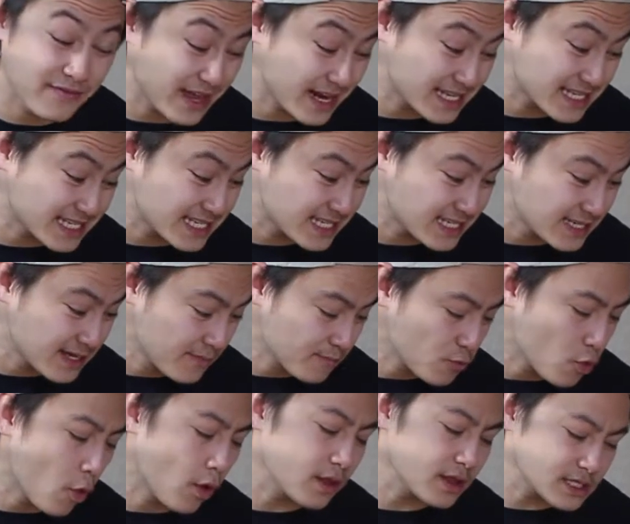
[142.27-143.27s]
that
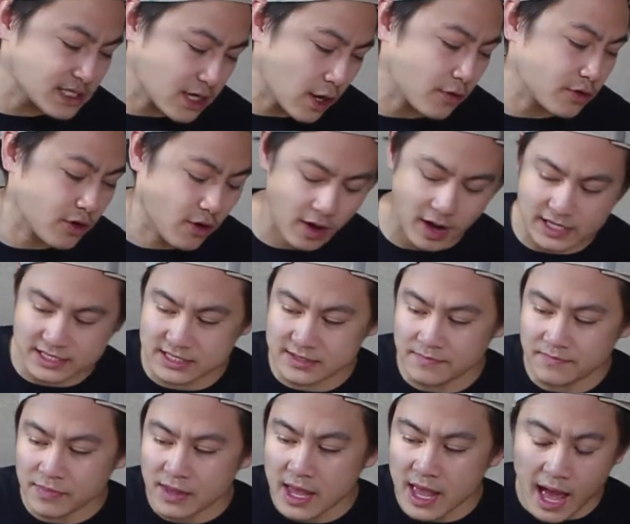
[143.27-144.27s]
a, well, let's start with crust.